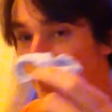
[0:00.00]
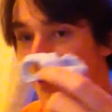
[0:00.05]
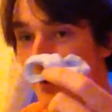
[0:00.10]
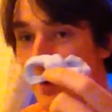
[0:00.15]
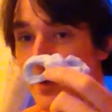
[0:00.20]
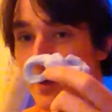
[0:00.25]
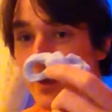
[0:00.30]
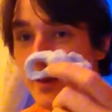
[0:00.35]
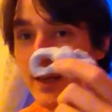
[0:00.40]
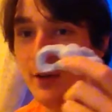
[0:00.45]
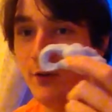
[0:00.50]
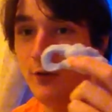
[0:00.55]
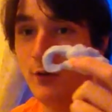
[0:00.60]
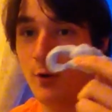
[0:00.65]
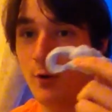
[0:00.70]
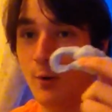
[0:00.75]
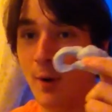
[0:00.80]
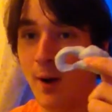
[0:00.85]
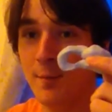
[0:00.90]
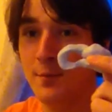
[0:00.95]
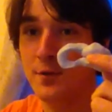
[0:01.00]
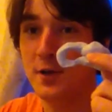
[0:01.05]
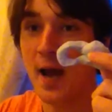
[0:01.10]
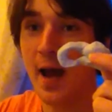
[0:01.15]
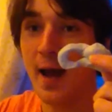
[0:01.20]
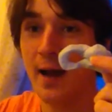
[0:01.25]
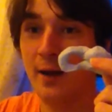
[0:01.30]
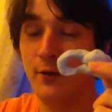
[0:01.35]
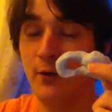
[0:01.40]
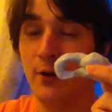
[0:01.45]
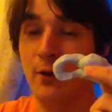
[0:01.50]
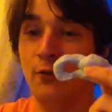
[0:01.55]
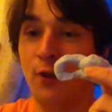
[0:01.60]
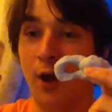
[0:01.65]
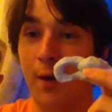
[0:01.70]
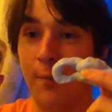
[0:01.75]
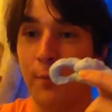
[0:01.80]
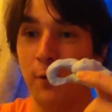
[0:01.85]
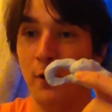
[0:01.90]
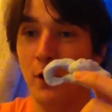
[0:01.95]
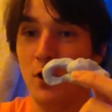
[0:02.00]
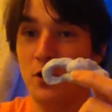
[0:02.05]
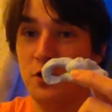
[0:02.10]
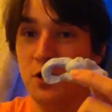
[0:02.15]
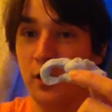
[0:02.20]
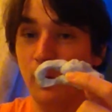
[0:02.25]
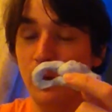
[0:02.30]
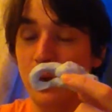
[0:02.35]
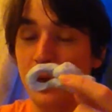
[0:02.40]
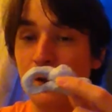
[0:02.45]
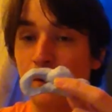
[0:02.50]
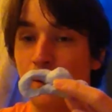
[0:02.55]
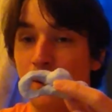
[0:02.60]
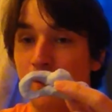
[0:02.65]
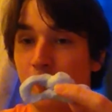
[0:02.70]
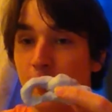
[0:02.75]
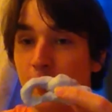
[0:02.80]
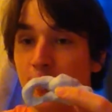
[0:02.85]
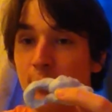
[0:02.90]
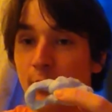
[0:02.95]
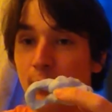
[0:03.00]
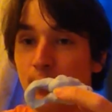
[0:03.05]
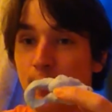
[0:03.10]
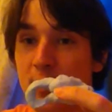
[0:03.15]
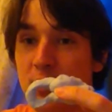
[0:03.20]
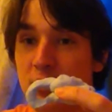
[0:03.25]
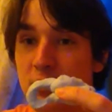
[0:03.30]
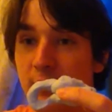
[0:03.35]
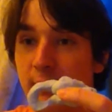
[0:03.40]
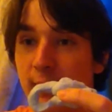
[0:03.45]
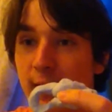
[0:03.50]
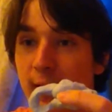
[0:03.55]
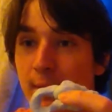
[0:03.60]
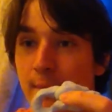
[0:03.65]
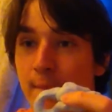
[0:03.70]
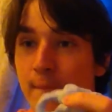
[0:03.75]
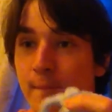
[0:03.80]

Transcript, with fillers: see that these two objects are topologically equivalent to each other.